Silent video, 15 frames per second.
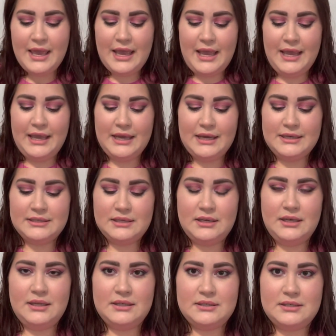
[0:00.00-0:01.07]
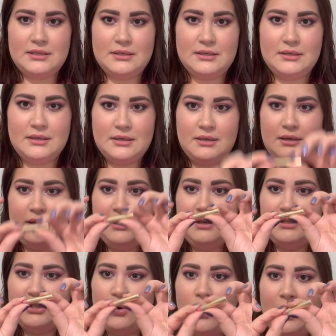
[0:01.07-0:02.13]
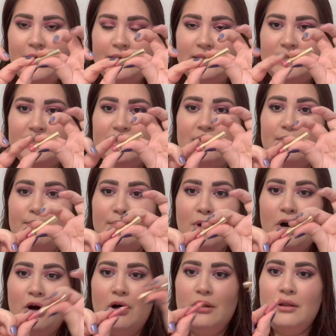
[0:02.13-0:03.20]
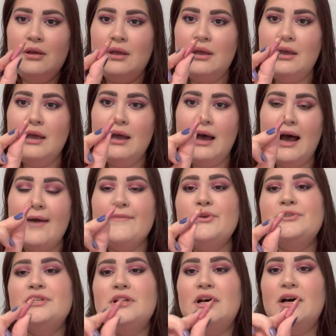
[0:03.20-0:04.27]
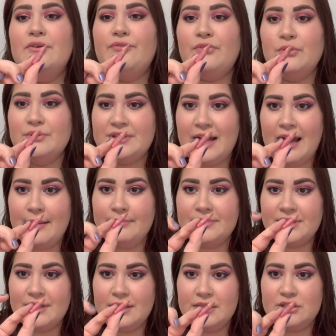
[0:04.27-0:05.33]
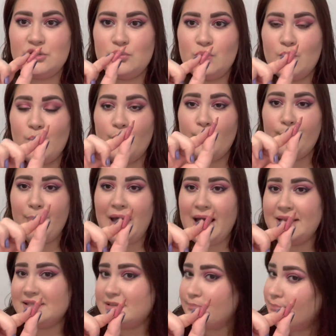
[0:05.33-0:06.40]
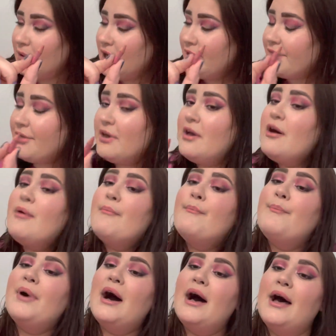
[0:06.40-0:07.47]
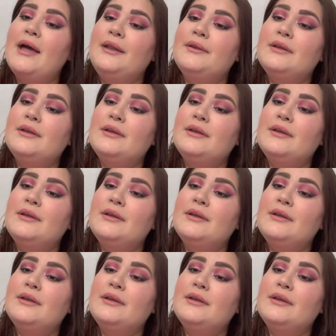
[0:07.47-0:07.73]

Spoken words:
And it is quite small. I've used it a few times this past month, but